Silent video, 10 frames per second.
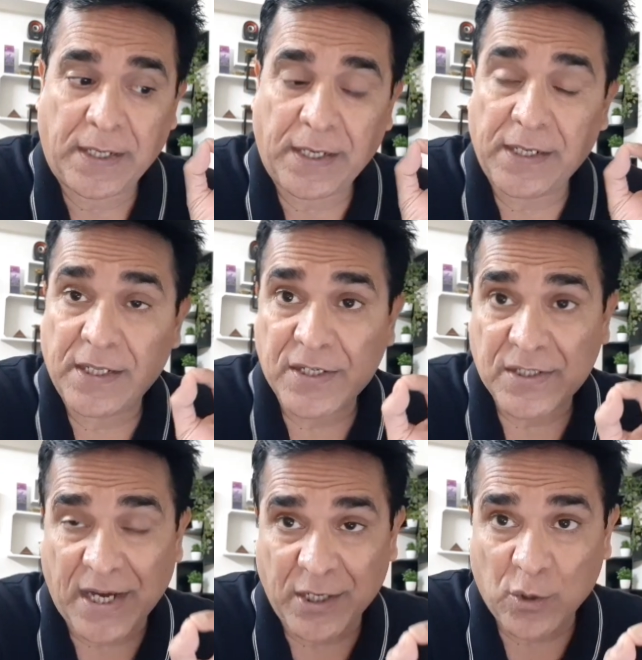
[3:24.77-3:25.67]
in the
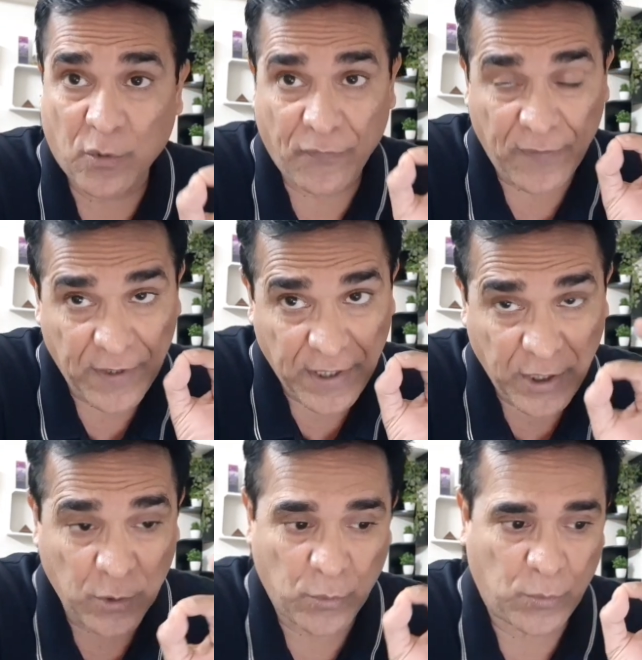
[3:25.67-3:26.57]
sign of
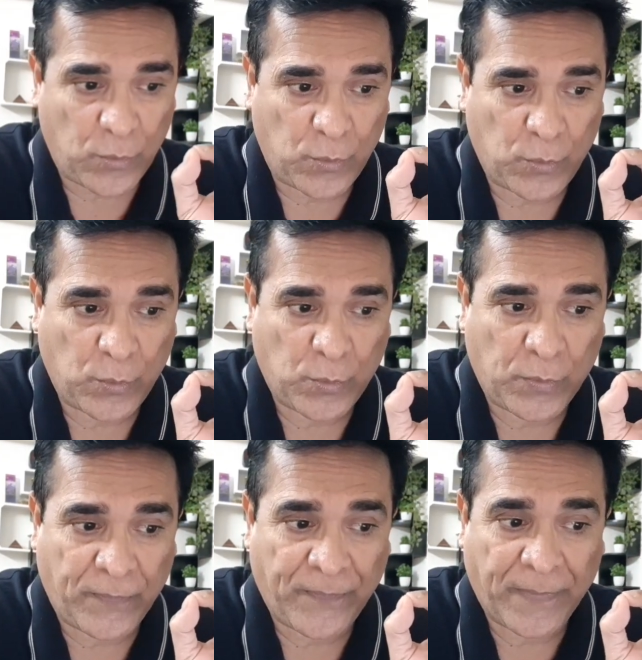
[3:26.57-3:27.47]
Leo,
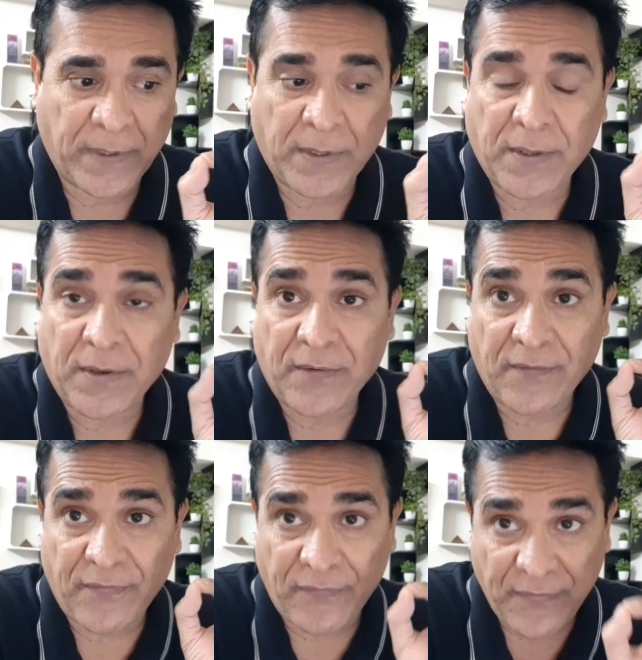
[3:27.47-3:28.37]

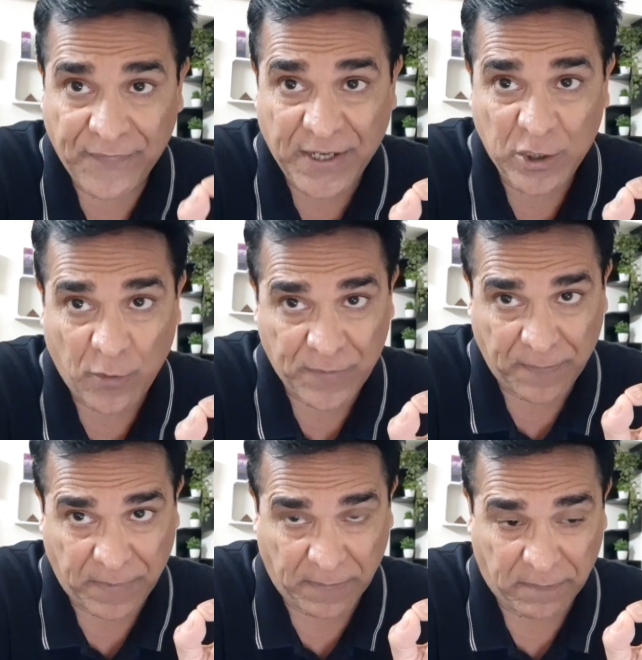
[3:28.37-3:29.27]
15th of
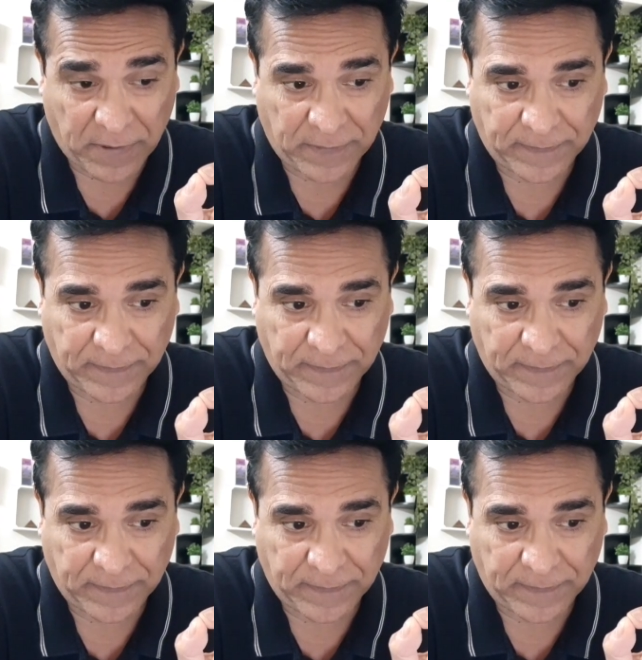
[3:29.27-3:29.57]
September.